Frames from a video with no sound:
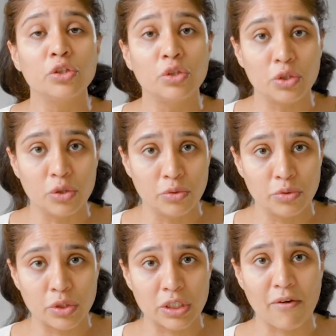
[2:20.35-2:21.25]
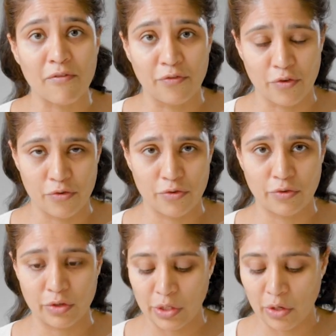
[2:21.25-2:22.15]
to use
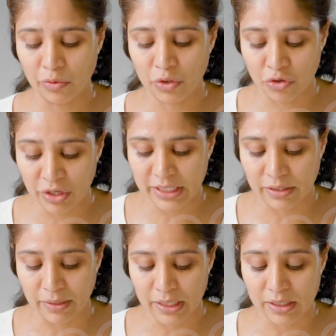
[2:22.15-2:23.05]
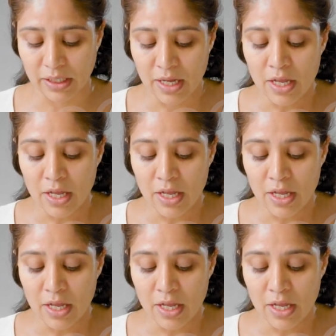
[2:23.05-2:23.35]
for your treatment.